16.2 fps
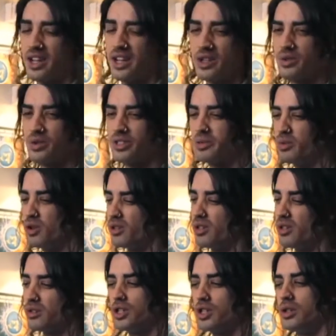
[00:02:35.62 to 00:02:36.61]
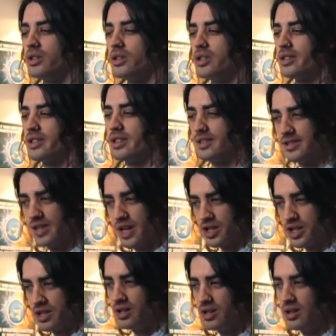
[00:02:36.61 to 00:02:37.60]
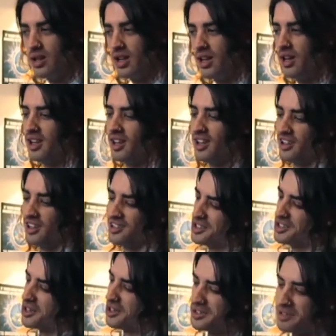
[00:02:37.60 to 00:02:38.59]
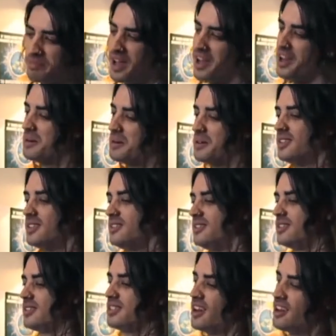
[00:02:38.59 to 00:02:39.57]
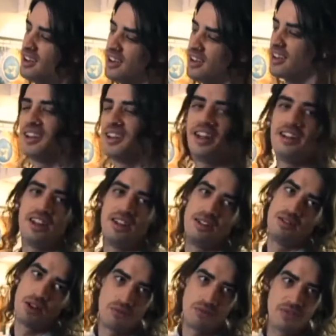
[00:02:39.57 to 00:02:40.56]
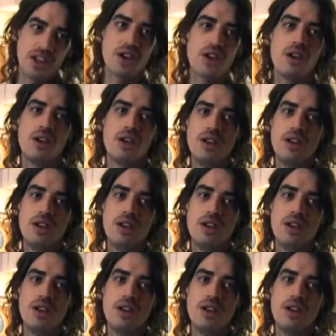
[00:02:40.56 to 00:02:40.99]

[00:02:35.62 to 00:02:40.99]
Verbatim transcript: get taken to a small little tourist section, shown some penguins, yeah, and then off they